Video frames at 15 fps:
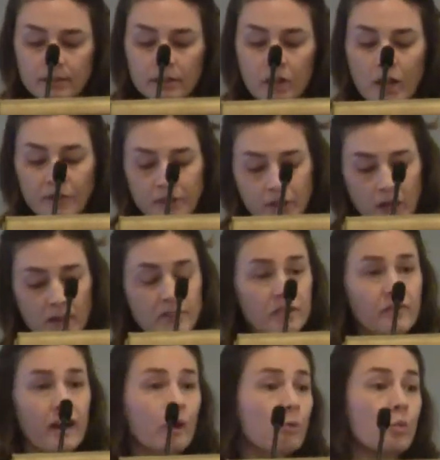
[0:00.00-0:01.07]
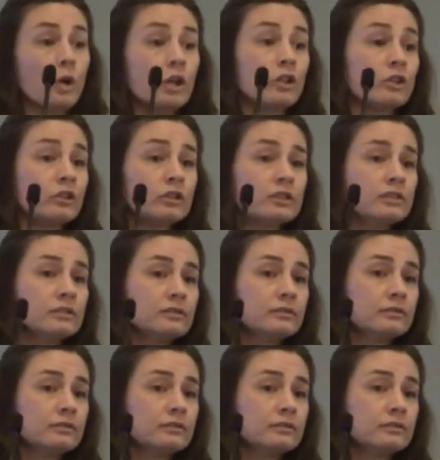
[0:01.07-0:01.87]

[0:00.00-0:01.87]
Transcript: not the gods of our world,